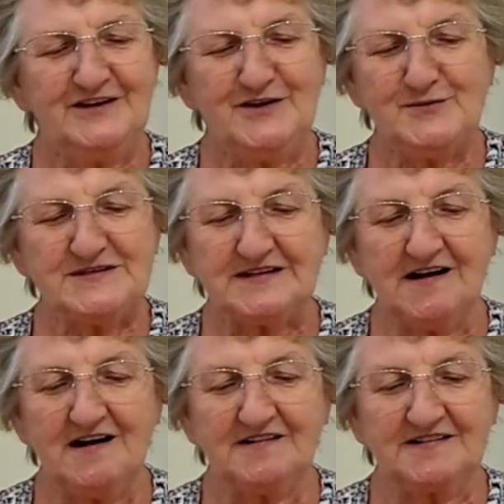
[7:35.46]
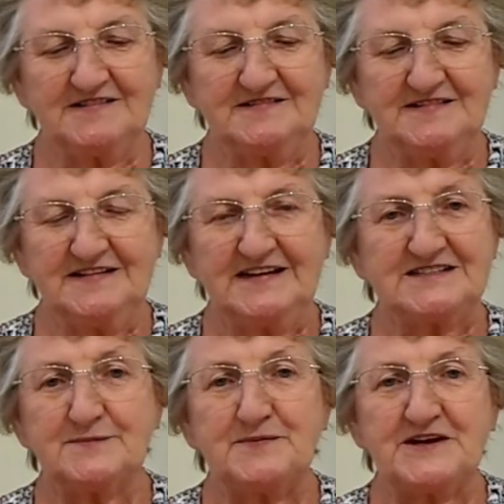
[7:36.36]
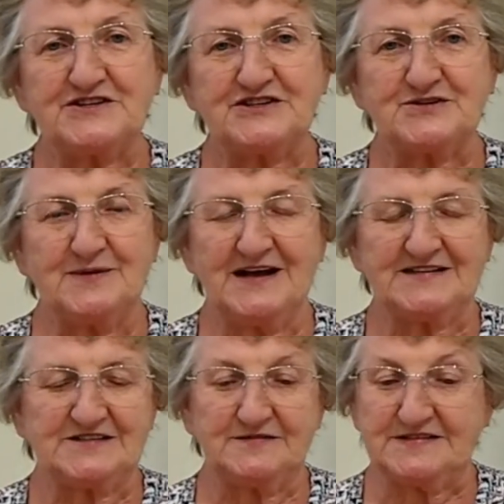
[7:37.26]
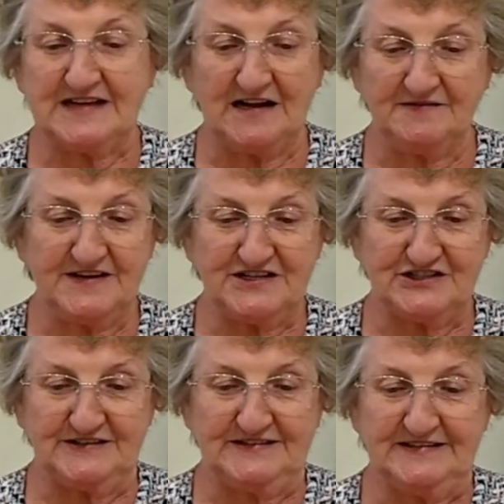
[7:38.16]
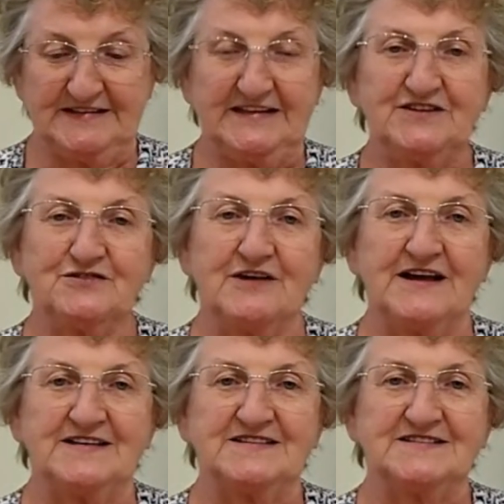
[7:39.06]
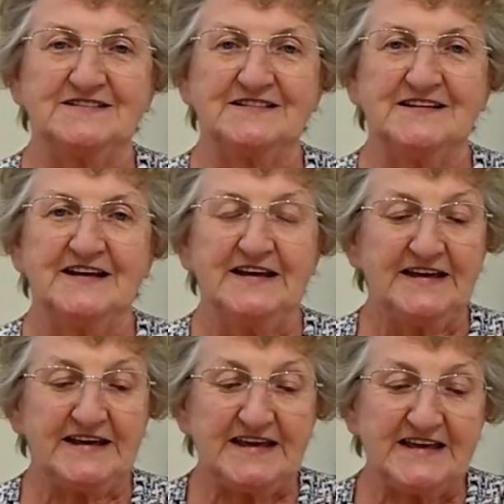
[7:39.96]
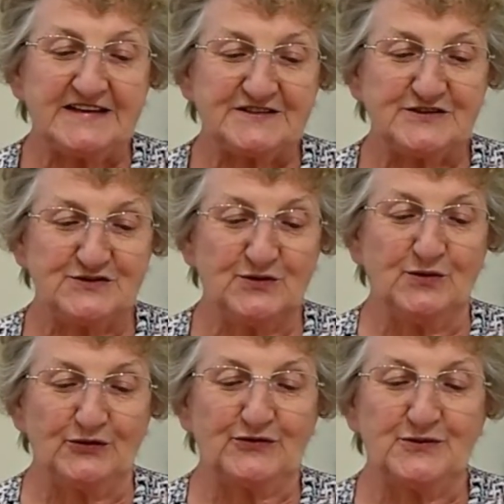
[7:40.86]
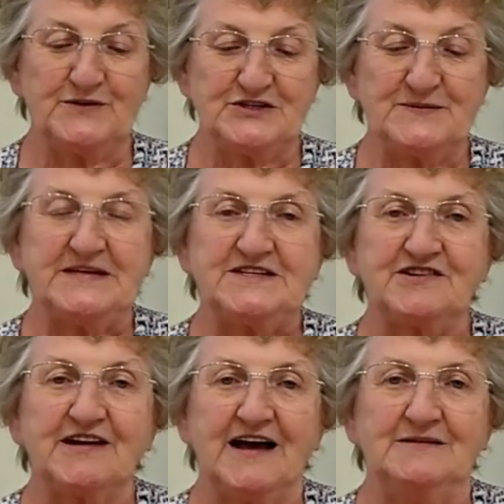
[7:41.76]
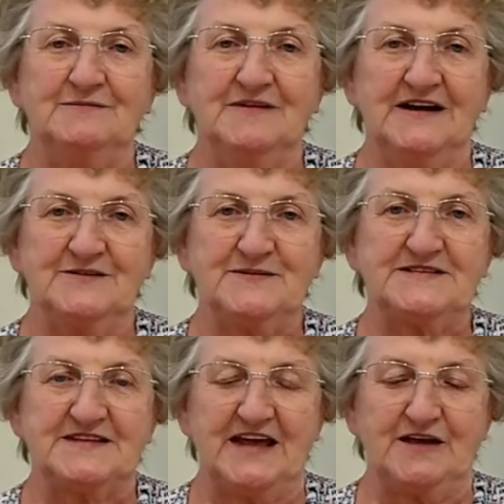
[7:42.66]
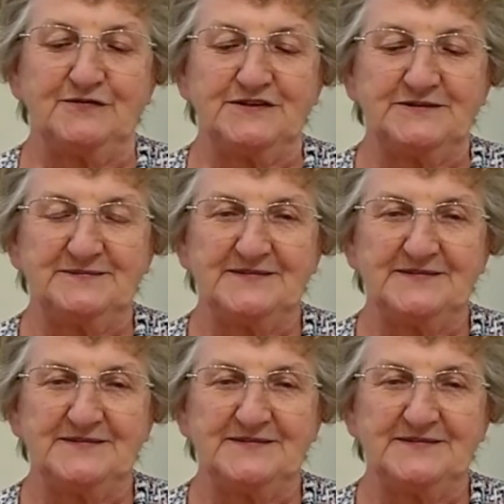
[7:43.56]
Noah's ark is a picture to us of salvation in Christ. He is the door through which we need to come and be saved.